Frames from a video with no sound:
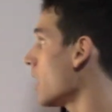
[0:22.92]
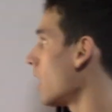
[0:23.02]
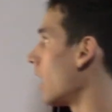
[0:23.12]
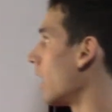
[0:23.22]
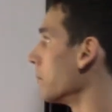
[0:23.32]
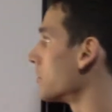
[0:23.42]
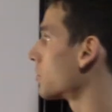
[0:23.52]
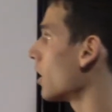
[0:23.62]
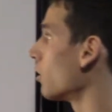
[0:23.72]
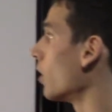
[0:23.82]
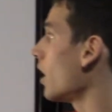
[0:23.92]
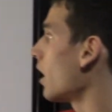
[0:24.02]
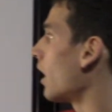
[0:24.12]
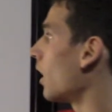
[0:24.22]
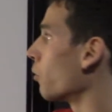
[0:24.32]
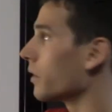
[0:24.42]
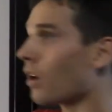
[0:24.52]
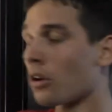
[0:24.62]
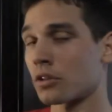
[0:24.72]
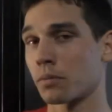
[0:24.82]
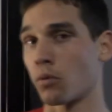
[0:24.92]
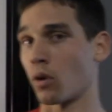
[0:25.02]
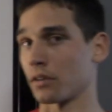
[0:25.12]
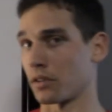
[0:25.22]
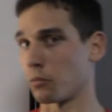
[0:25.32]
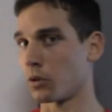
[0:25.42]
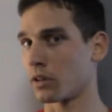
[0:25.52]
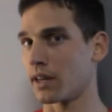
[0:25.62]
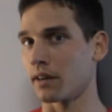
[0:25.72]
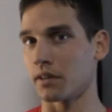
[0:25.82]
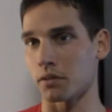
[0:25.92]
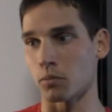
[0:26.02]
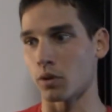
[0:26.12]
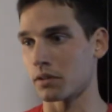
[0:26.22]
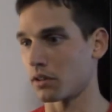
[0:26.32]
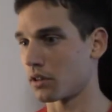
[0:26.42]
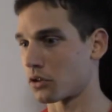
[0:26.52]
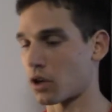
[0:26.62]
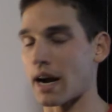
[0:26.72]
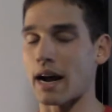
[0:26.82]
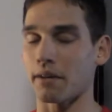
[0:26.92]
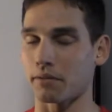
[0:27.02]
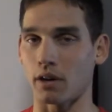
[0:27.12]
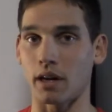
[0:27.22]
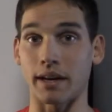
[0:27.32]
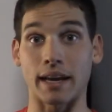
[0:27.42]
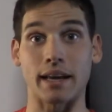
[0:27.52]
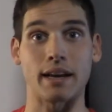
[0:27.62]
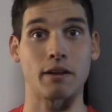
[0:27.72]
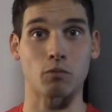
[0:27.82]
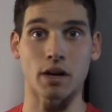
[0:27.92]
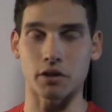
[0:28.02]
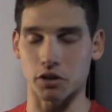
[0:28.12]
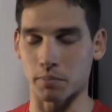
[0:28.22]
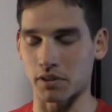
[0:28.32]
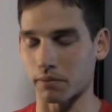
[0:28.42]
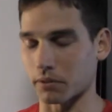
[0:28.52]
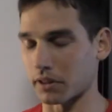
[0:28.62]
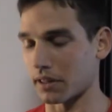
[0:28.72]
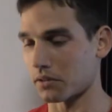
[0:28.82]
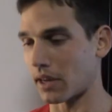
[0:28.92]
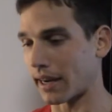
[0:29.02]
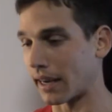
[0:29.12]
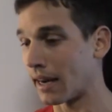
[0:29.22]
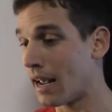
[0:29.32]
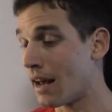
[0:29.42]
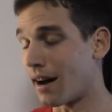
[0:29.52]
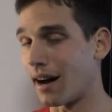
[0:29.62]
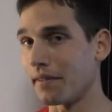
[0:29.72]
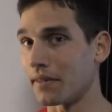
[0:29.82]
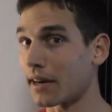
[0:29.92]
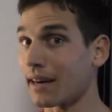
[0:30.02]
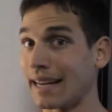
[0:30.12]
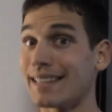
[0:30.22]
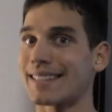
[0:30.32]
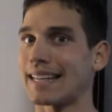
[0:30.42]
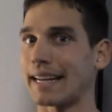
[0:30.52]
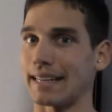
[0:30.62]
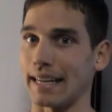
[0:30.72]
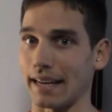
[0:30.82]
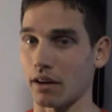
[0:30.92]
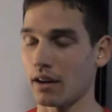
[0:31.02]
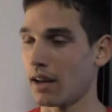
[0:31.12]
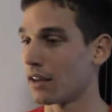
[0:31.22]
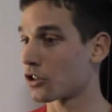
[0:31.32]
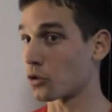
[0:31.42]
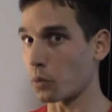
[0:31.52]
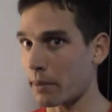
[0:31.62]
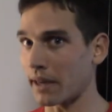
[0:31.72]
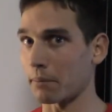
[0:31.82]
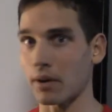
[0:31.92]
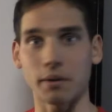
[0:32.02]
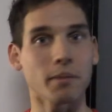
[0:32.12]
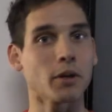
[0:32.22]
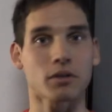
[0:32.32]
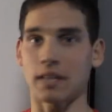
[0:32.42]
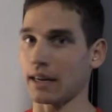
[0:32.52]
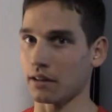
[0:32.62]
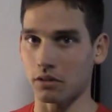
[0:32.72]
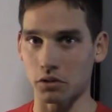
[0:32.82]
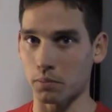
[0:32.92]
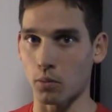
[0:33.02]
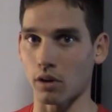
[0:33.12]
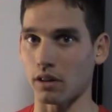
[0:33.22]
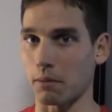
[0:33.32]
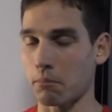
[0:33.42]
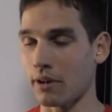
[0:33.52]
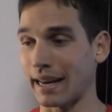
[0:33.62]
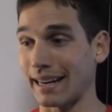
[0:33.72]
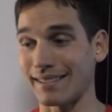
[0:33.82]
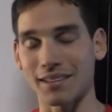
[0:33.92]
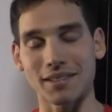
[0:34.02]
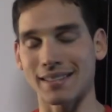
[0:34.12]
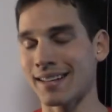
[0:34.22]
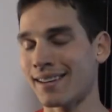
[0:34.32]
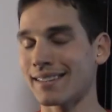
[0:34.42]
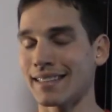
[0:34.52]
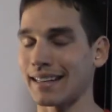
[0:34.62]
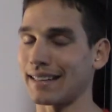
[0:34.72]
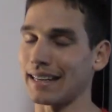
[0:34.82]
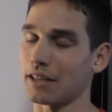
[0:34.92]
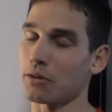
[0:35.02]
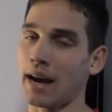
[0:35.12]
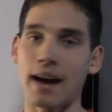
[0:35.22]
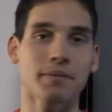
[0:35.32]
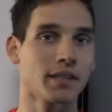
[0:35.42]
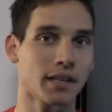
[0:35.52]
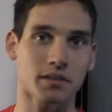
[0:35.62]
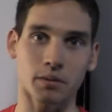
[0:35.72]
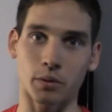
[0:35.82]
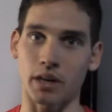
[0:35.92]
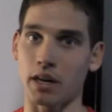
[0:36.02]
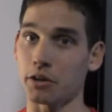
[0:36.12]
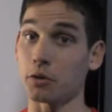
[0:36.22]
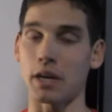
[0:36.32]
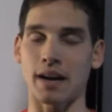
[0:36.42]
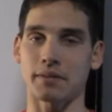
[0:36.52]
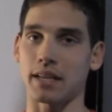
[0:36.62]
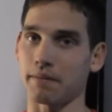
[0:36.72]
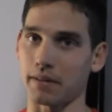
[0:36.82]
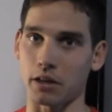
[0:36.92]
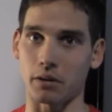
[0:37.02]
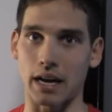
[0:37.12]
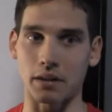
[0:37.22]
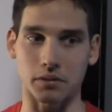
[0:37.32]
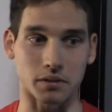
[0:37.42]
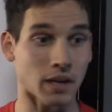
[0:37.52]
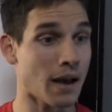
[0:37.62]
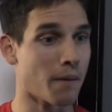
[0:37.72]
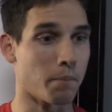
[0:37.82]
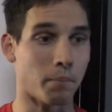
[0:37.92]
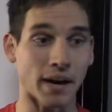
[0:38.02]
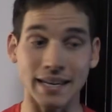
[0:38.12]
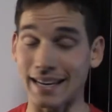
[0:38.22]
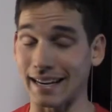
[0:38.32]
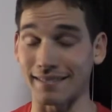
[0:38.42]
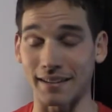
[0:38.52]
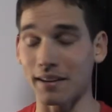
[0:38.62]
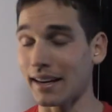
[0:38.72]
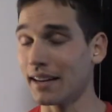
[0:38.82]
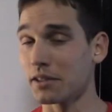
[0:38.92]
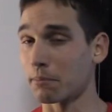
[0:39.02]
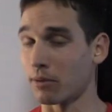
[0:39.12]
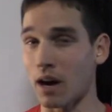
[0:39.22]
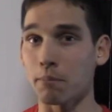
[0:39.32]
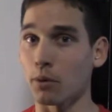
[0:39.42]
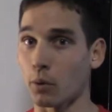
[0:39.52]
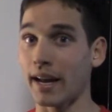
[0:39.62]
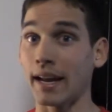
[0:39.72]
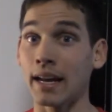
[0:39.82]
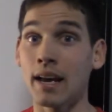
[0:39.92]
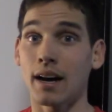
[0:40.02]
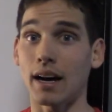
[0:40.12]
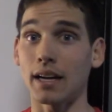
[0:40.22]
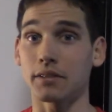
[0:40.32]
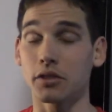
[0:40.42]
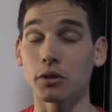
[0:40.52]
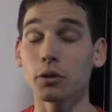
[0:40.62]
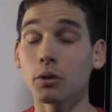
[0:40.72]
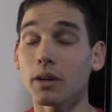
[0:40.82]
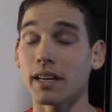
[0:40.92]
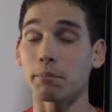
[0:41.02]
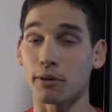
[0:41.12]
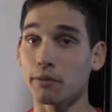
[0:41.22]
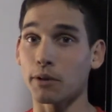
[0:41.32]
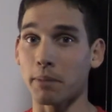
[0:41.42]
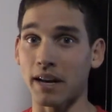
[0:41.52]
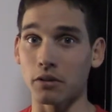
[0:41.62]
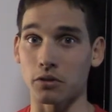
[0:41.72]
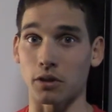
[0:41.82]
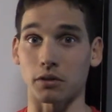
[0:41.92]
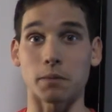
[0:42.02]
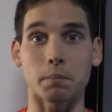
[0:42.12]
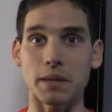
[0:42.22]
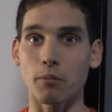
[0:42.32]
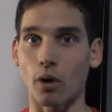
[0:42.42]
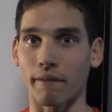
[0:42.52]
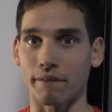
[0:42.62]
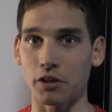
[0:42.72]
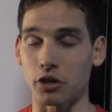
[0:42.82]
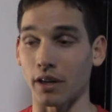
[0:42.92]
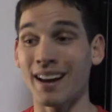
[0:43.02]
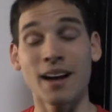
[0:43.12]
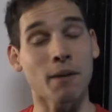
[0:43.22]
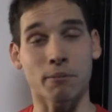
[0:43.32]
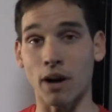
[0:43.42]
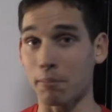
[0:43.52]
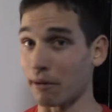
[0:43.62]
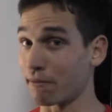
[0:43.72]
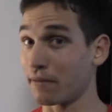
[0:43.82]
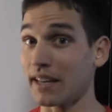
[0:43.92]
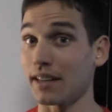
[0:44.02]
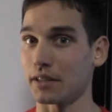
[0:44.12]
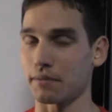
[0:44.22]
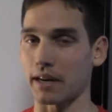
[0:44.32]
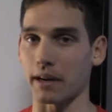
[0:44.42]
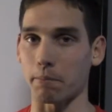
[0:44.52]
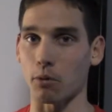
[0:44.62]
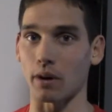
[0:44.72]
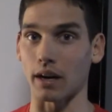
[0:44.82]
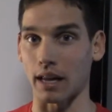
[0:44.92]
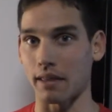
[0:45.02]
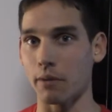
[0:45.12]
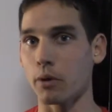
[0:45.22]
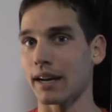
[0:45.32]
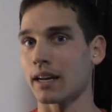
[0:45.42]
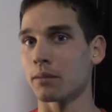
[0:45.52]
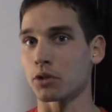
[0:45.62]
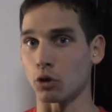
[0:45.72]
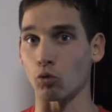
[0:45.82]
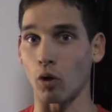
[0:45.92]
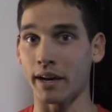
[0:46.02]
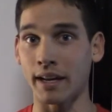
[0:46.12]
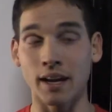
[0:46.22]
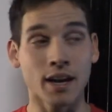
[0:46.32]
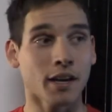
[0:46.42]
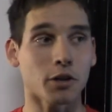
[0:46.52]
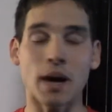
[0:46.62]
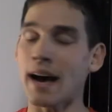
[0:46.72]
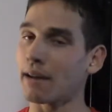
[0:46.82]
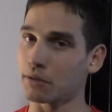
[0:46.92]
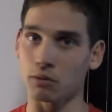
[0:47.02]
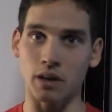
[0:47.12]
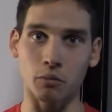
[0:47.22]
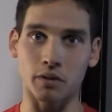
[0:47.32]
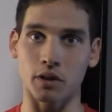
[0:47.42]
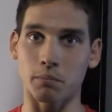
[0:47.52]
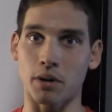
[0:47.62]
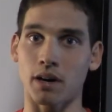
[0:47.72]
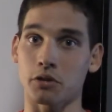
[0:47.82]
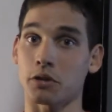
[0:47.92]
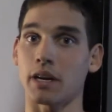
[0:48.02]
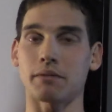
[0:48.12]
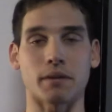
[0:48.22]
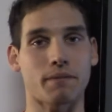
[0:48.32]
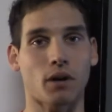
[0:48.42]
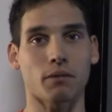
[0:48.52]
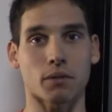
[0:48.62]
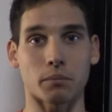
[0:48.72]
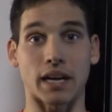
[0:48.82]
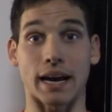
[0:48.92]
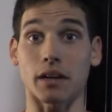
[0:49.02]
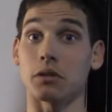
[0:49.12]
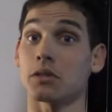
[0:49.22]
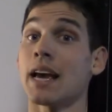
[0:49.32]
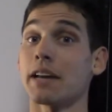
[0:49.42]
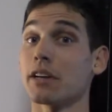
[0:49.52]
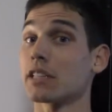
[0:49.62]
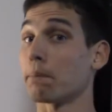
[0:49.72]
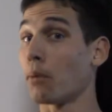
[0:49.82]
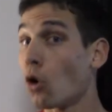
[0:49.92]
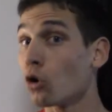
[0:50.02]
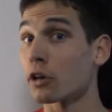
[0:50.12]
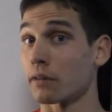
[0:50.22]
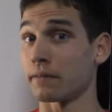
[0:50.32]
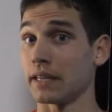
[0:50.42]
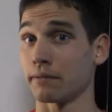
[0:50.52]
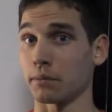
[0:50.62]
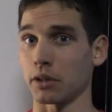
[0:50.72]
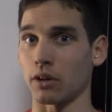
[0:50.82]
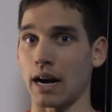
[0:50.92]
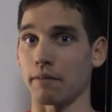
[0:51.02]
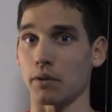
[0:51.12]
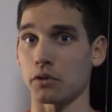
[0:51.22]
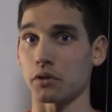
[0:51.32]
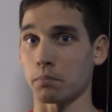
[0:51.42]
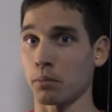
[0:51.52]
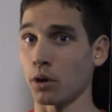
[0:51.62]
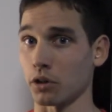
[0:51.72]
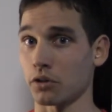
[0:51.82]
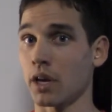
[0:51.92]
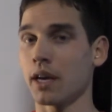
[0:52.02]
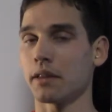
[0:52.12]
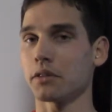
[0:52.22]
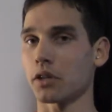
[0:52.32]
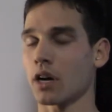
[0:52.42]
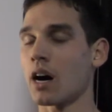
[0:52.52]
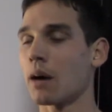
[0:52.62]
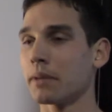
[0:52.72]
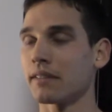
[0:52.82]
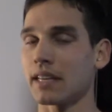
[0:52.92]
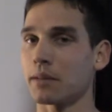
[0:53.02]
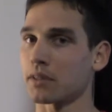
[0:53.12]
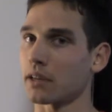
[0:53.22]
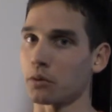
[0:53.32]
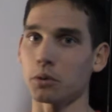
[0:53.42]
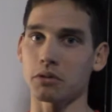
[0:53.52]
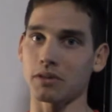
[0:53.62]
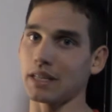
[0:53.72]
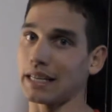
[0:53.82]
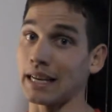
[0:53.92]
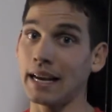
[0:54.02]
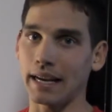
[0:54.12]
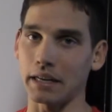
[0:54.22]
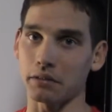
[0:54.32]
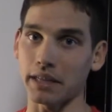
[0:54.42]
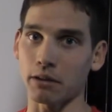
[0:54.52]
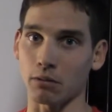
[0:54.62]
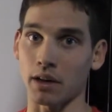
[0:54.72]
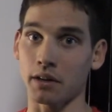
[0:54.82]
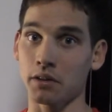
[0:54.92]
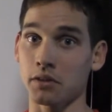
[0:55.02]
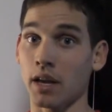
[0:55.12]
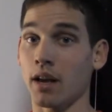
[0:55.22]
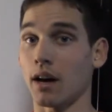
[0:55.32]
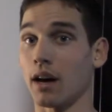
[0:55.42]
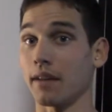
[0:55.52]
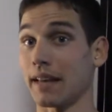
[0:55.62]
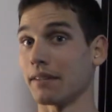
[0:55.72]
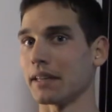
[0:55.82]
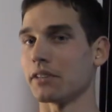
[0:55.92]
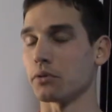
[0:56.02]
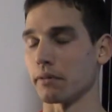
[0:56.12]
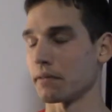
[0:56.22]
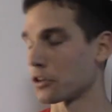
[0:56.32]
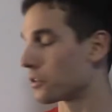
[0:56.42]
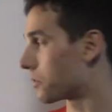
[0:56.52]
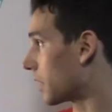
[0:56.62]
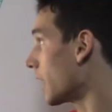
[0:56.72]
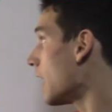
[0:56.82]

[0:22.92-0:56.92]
With all sports, and we'll gear this more to triathlon and runners specifically in a second, there is technique. Swimming, probably the most technical sport on the planet. There's a ton of technique. You have to get someone on you. You have to get video analysis. Biking, there is a proper way to improve your pedal stroke, to be more efficient. A proper fit is very important. And then when it comes to running, you have to run with good posture. You have to fall from the ankles, and you have to pull your feet from the ground versus push. These are common themes that you will see in elite runners that lead to efficiency.